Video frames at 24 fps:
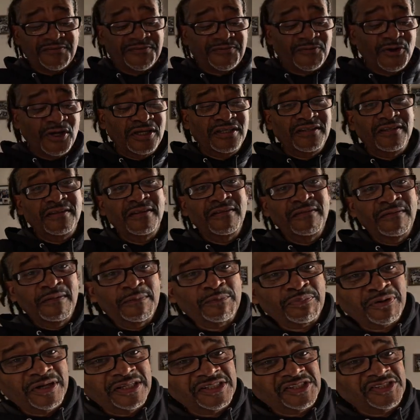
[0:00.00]

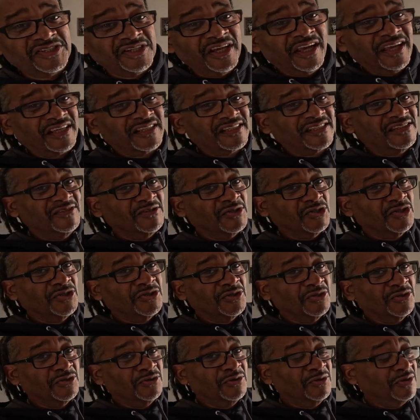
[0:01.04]
front, press checks you can
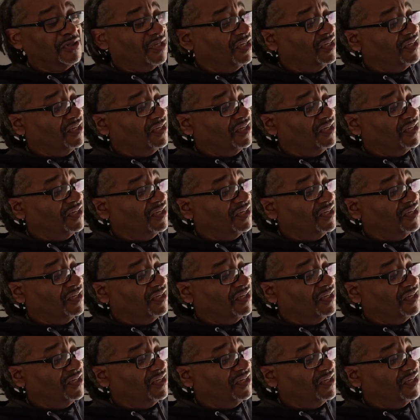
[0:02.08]
do.